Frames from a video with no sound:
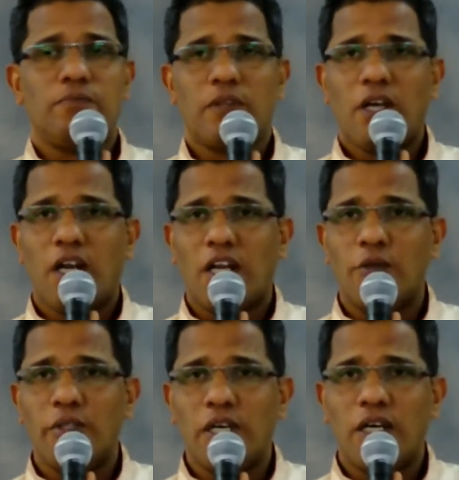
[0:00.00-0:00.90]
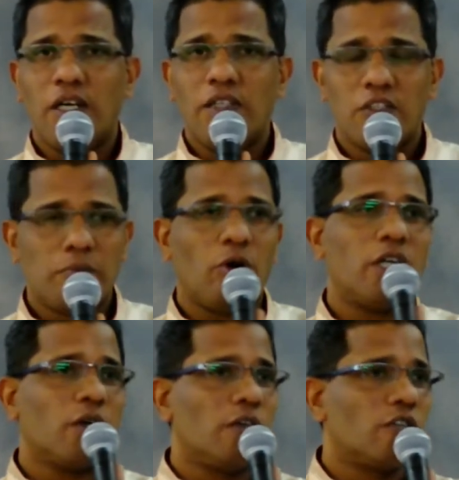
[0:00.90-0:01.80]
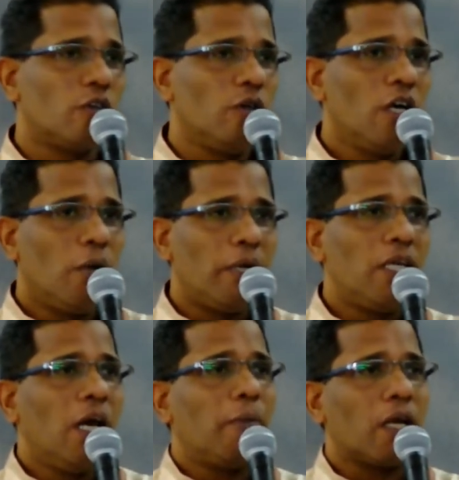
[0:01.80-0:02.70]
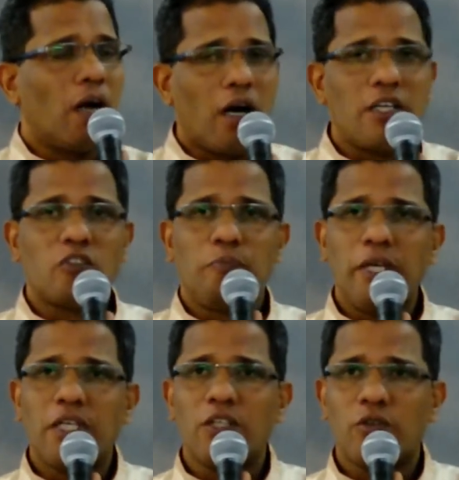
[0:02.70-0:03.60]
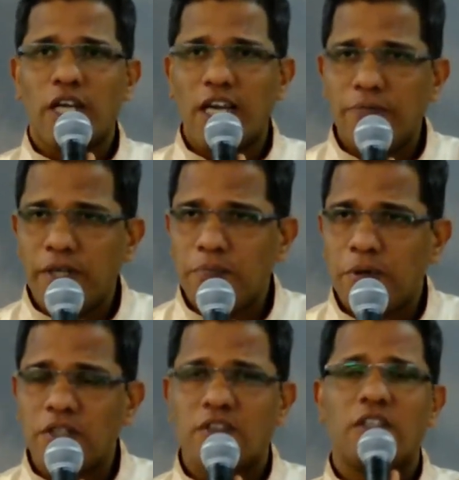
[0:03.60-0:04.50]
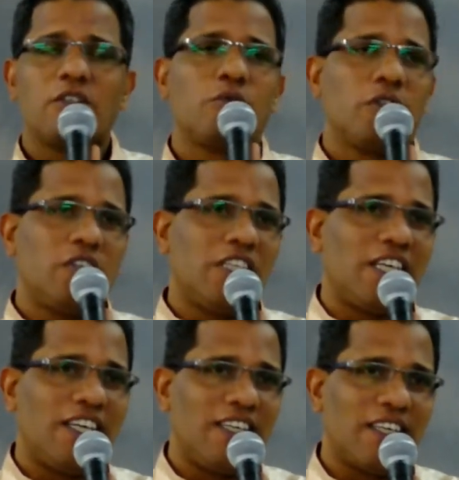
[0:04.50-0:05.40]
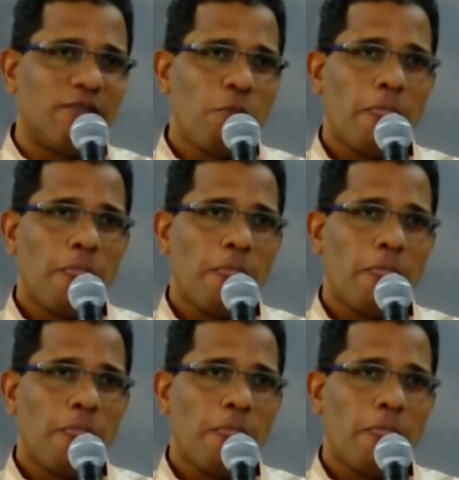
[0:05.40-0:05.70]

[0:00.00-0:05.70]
Hallelujah. This morning also, when, when God is speaking to every person, those who are sitting here,